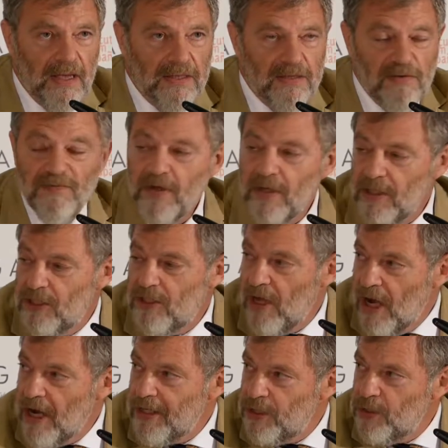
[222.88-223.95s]
difficult,
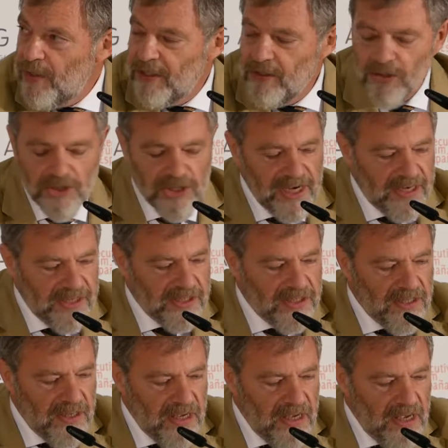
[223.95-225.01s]
hard to understand.
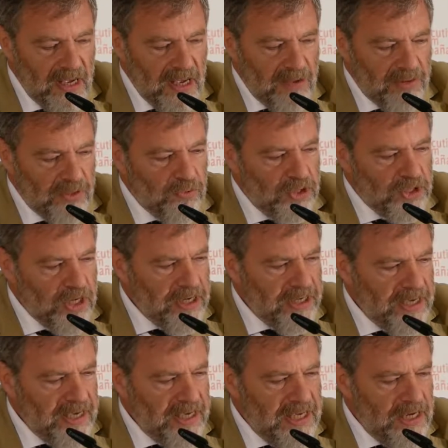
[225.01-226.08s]
But we're
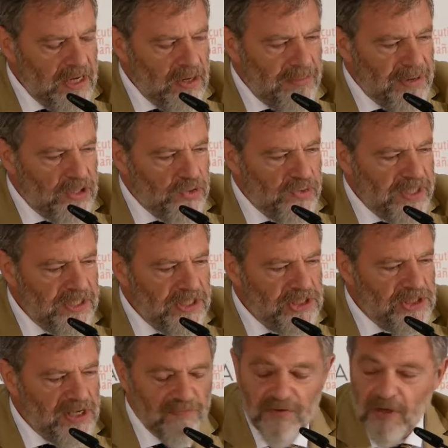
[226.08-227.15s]
talking here about
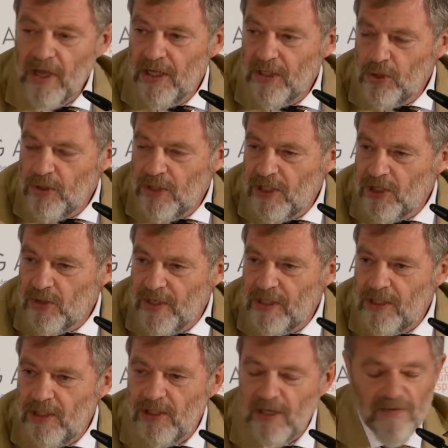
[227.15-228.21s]
27 countries,
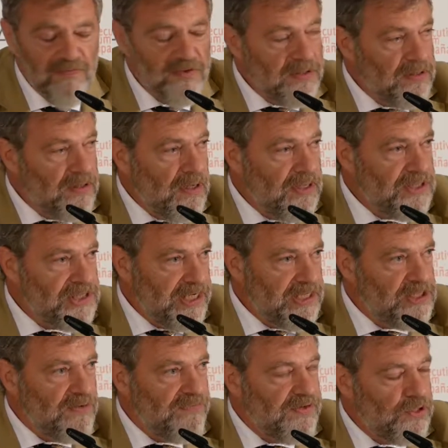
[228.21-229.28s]
27
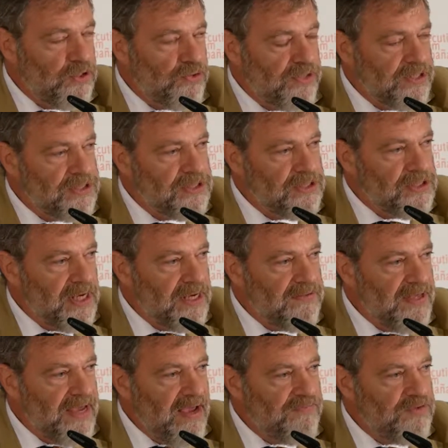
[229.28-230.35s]
sets of interests, and
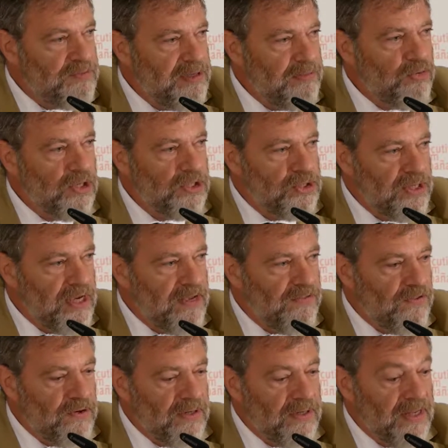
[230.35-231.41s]
they have to be brought
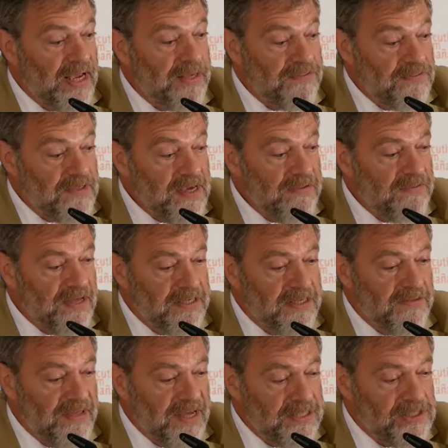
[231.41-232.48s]
together. I think that
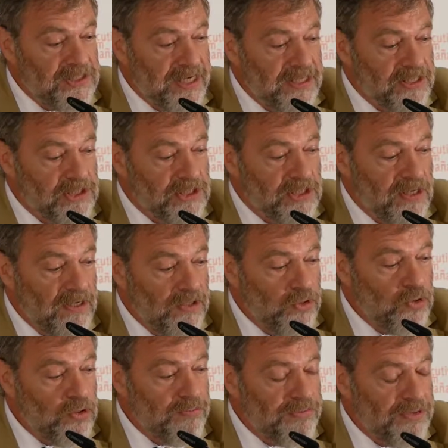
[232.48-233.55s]
in that sense,
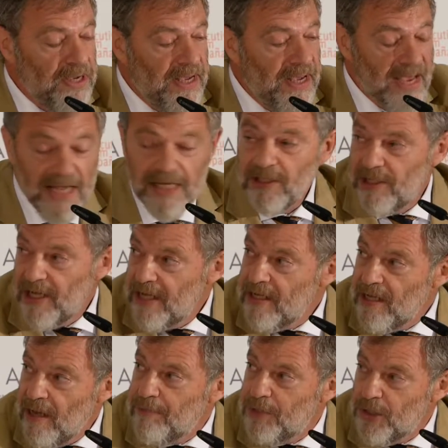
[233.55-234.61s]
Europe has
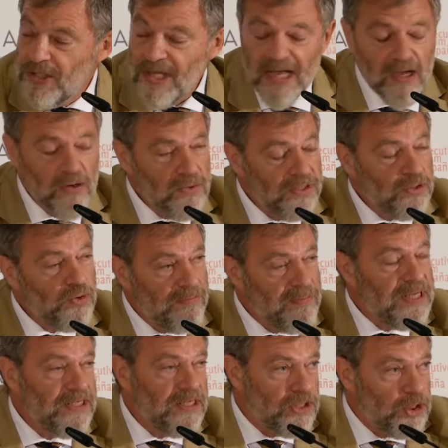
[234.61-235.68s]
done up to now a
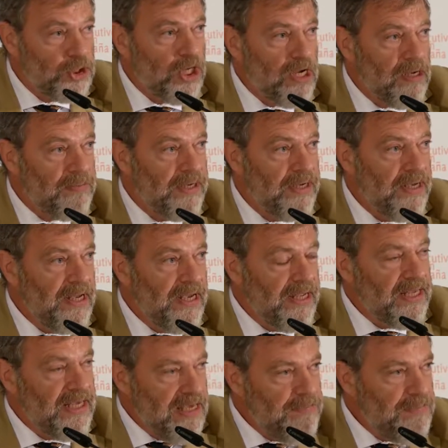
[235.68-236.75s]
tremendous job
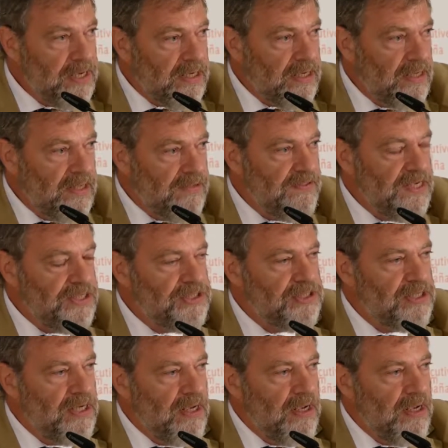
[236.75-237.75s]
in keeping these,